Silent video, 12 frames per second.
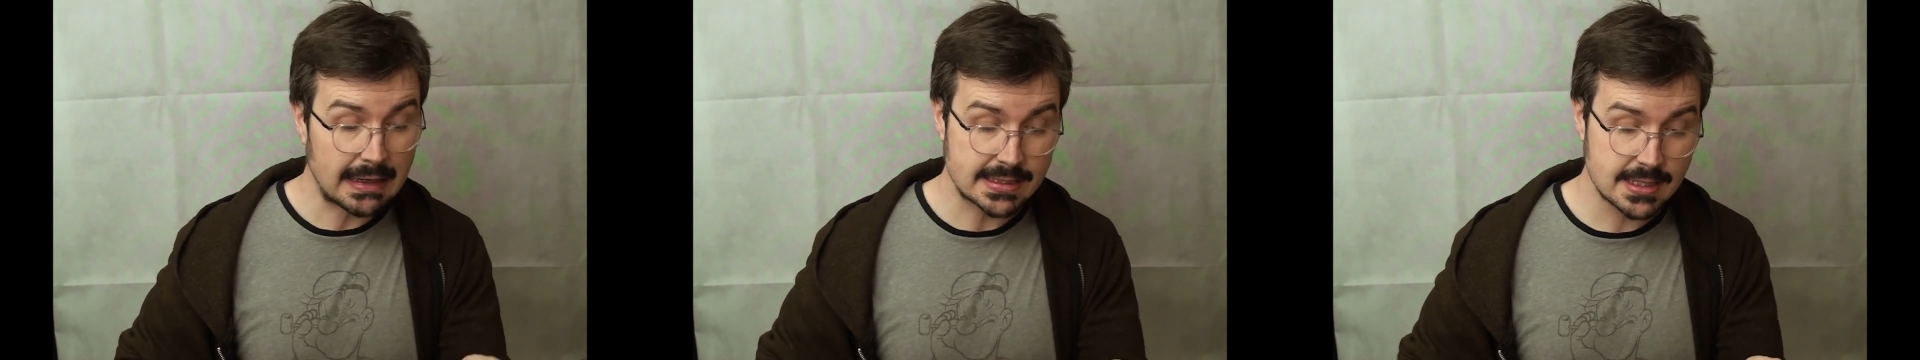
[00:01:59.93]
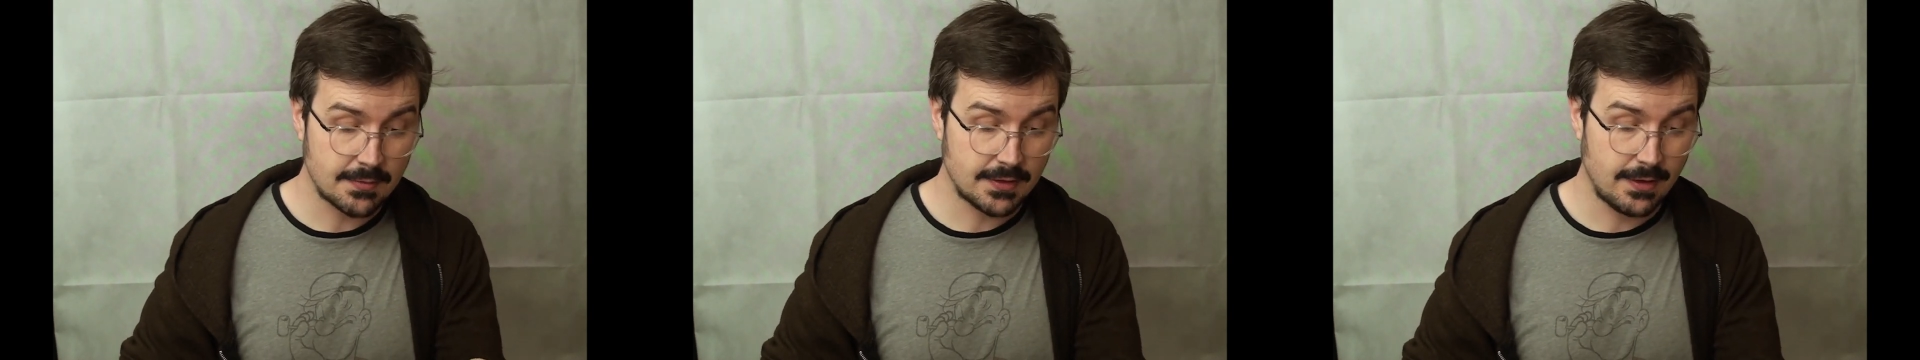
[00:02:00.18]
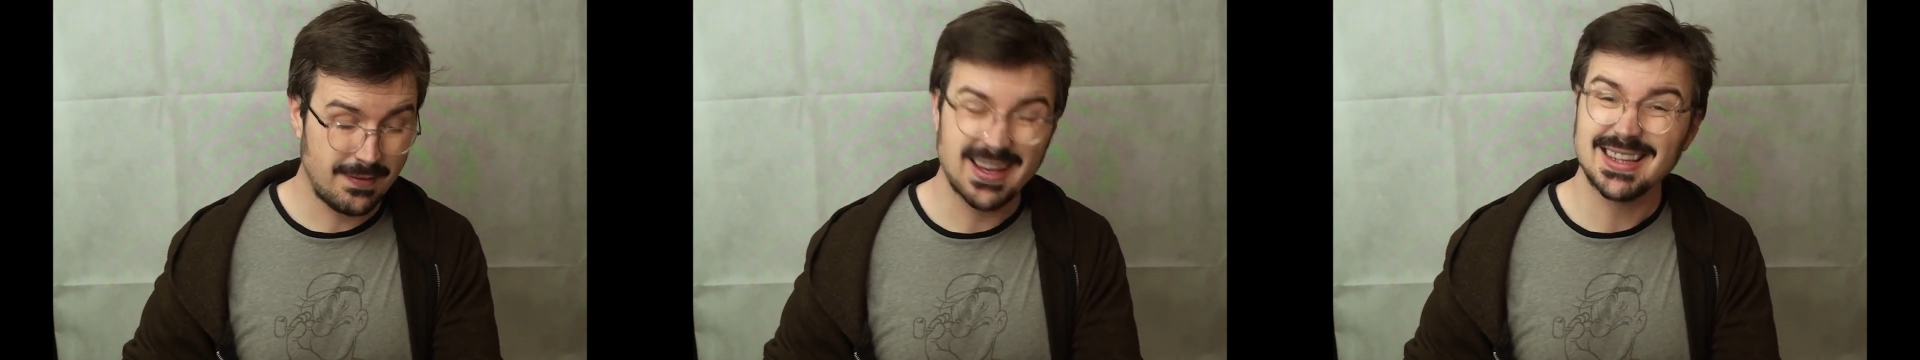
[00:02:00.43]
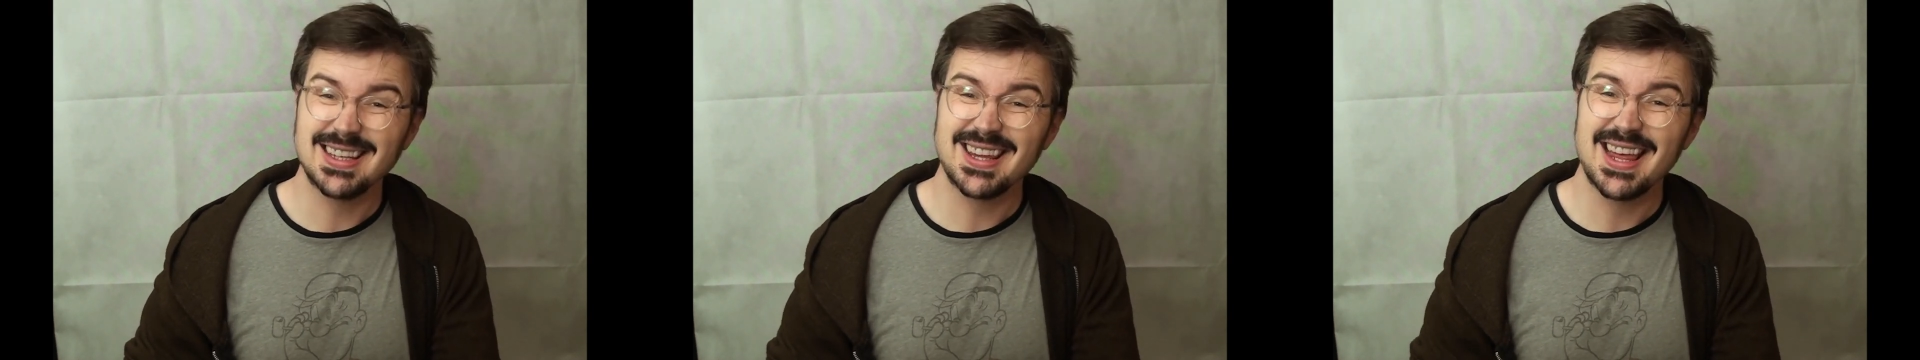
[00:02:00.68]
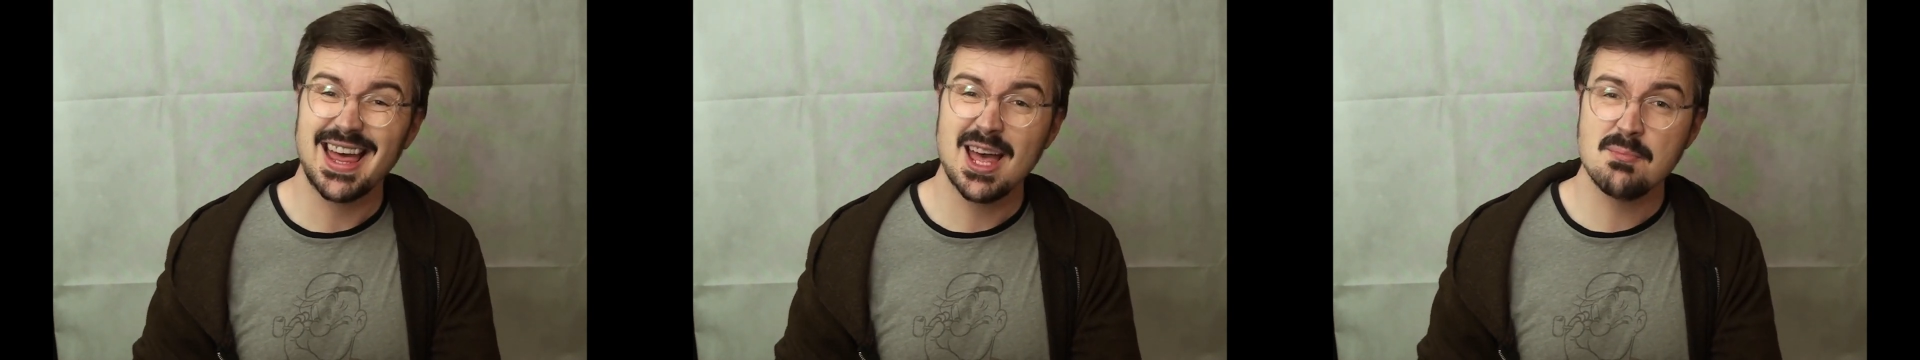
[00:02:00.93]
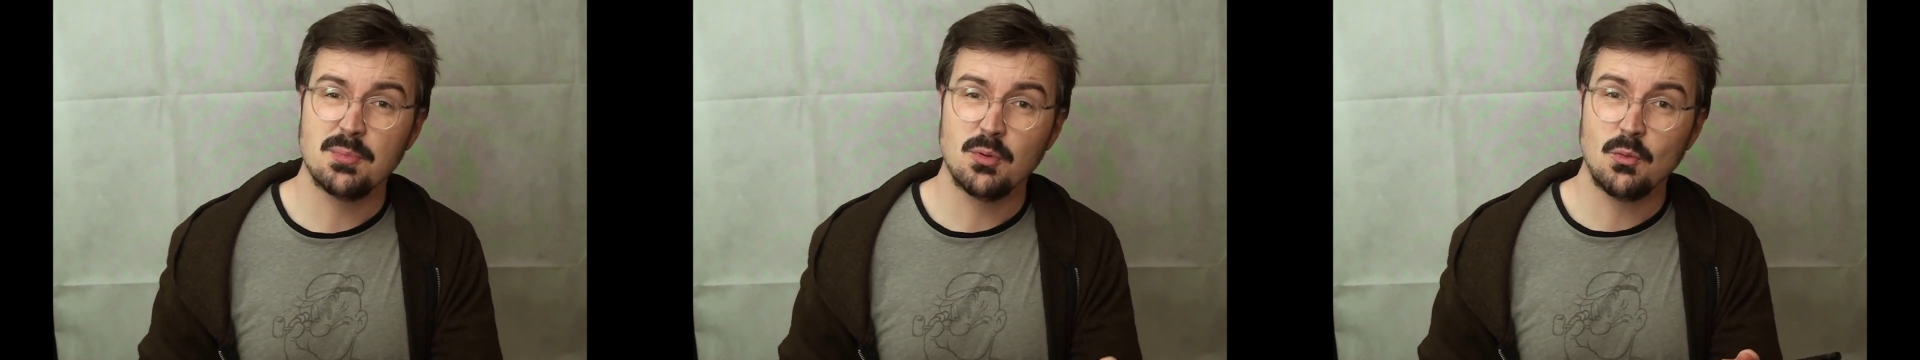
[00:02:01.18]
except for the fact that the
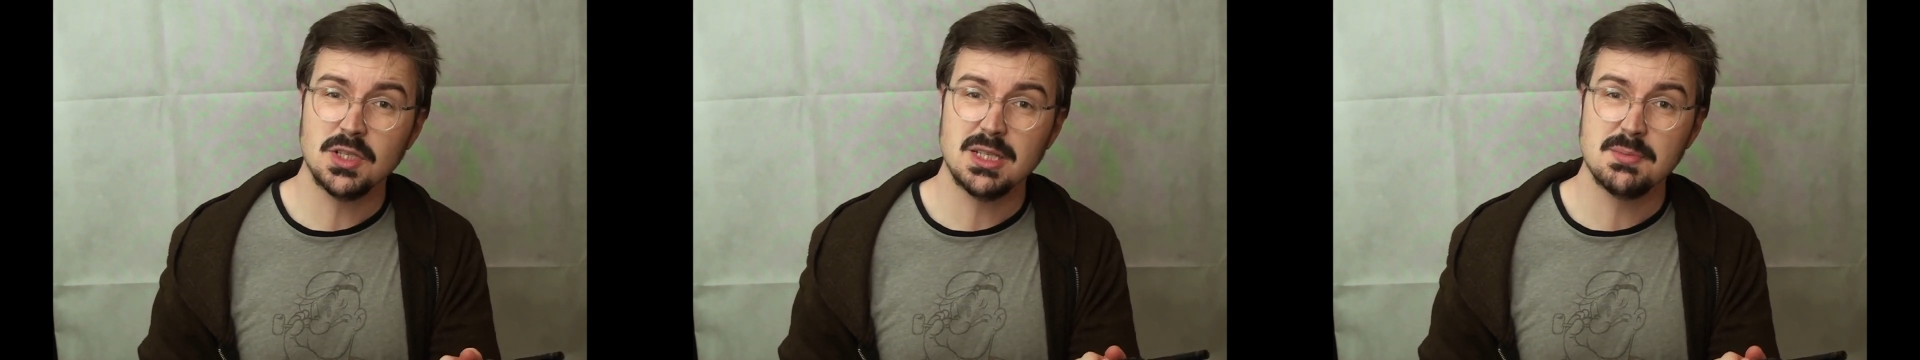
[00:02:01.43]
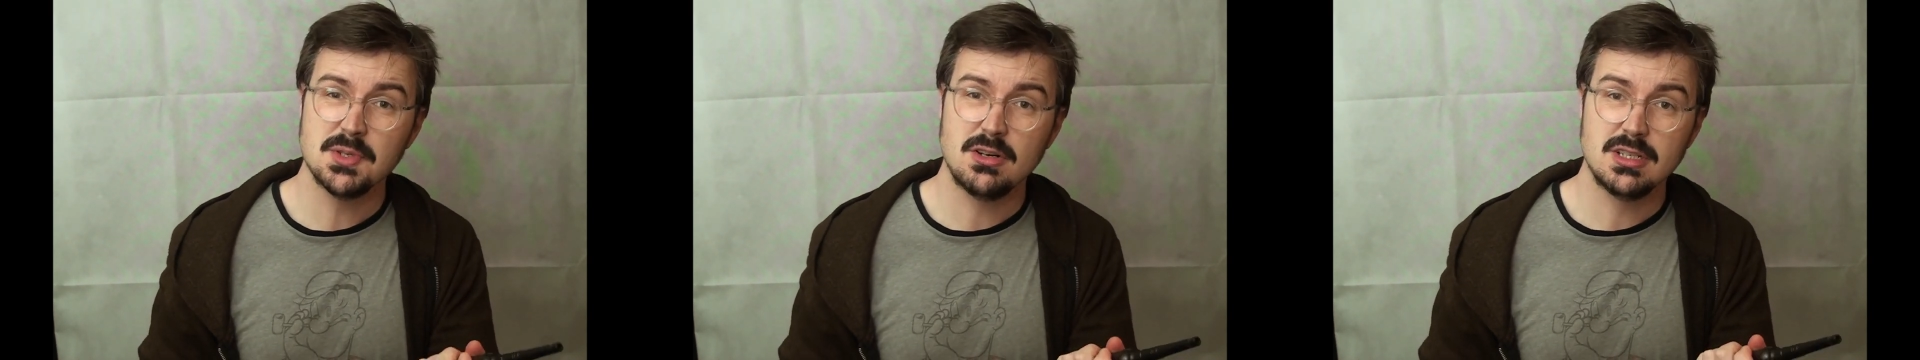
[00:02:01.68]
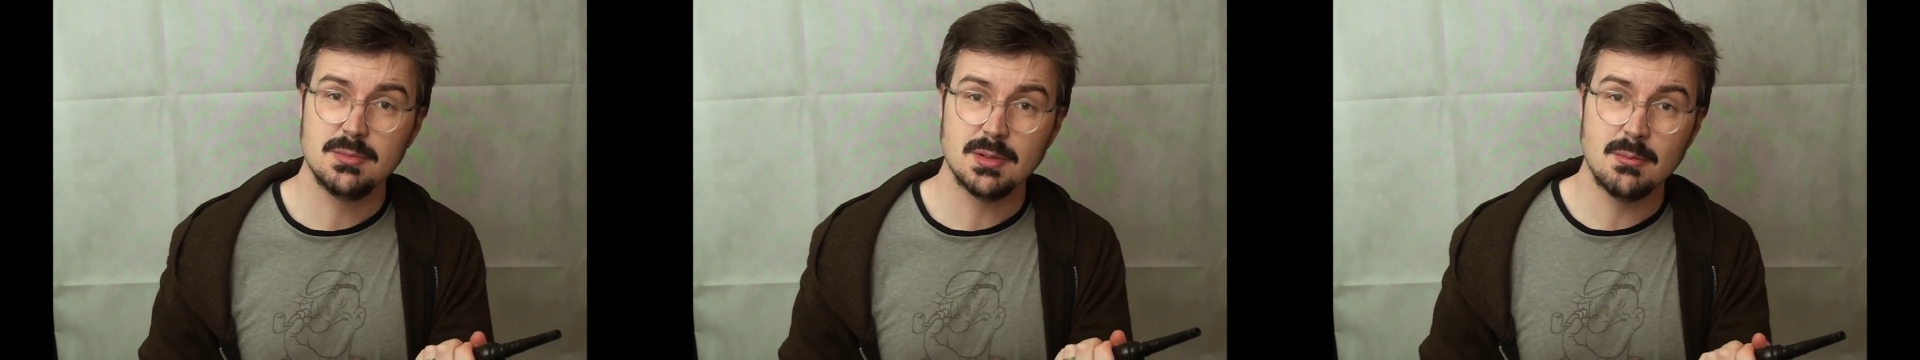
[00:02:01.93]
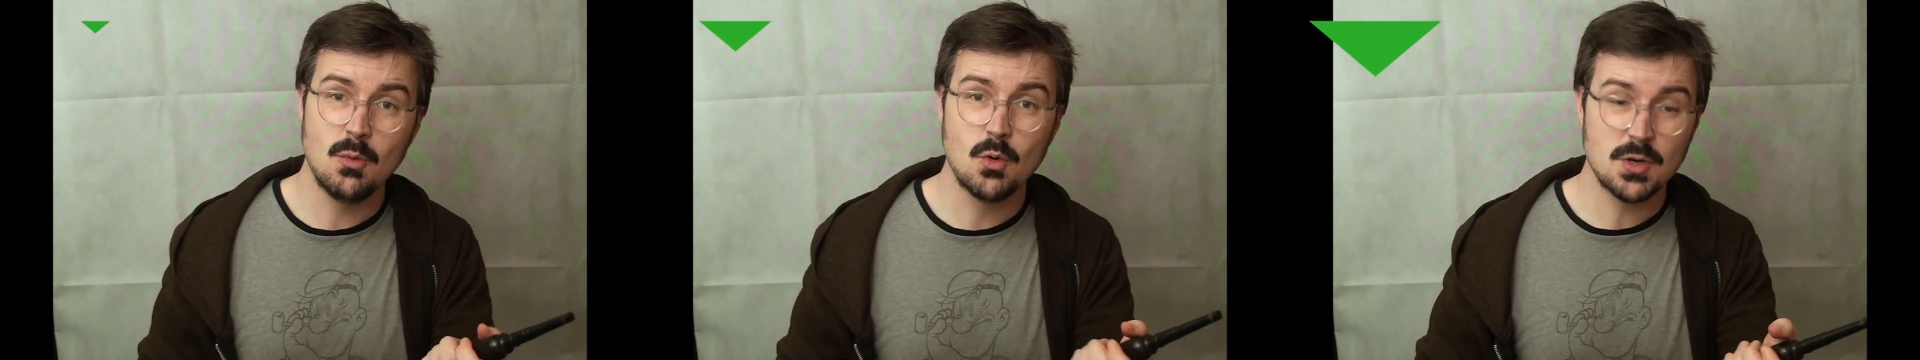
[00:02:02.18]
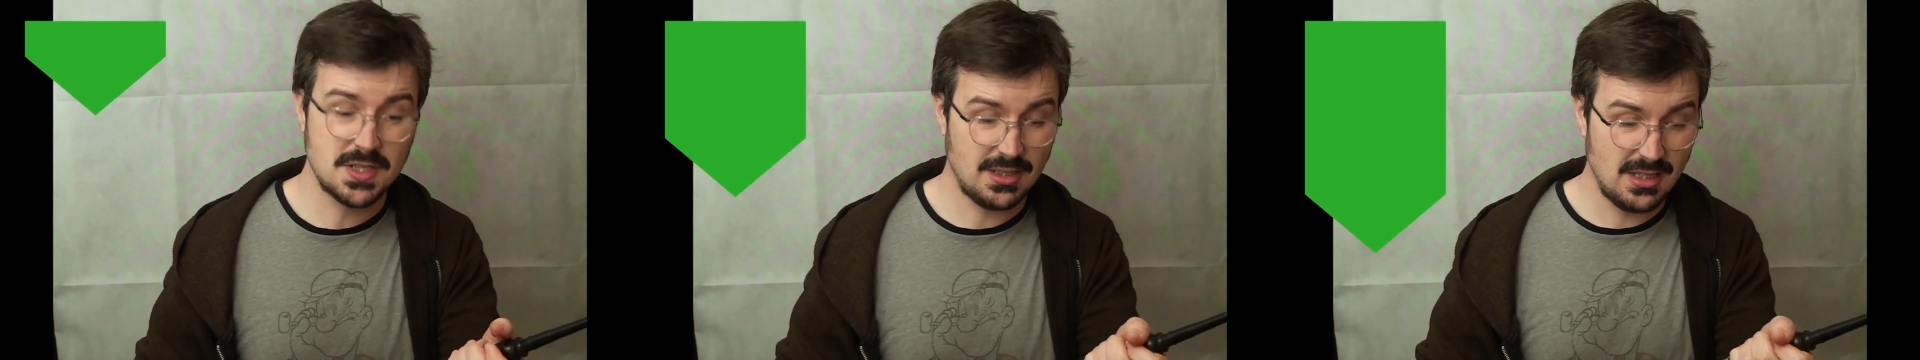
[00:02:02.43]
hemp will absorb more